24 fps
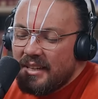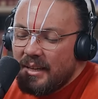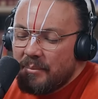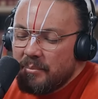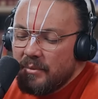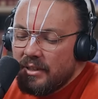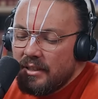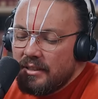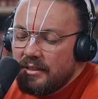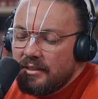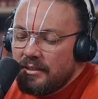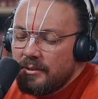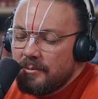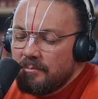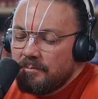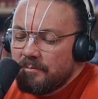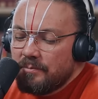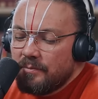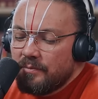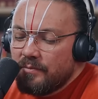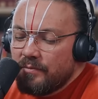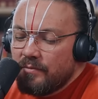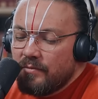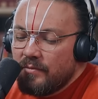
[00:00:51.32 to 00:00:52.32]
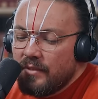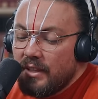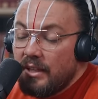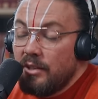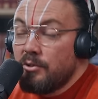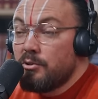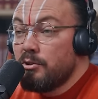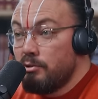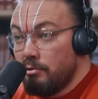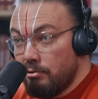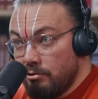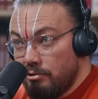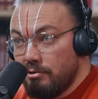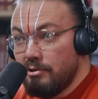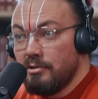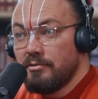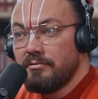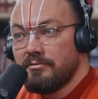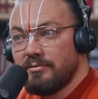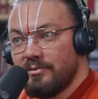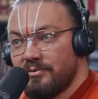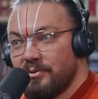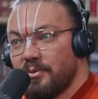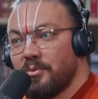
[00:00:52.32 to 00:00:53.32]
I'm gonna introduce
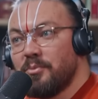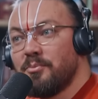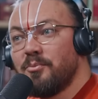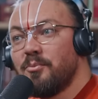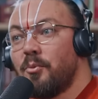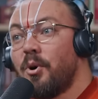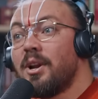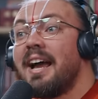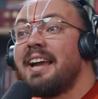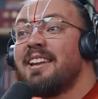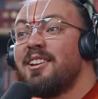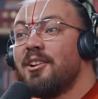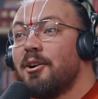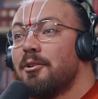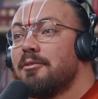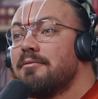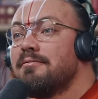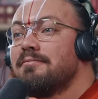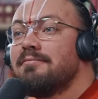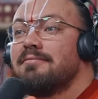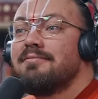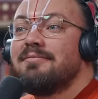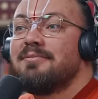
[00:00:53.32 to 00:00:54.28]
you from what I know,